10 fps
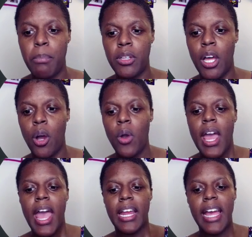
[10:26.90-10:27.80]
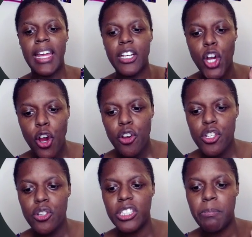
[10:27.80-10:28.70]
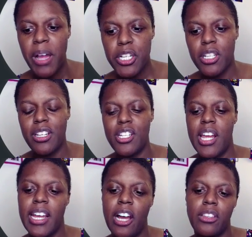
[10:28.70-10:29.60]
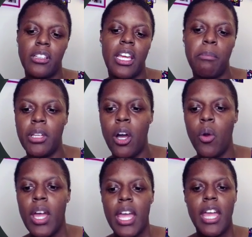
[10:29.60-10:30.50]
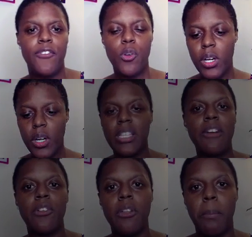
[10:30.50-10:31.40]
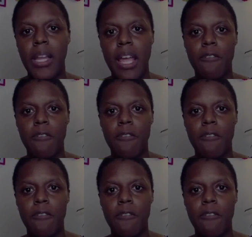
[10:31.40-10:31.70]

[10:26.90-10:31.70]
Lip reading: below. And I encourage you especially to check out the link below if you want to level the playing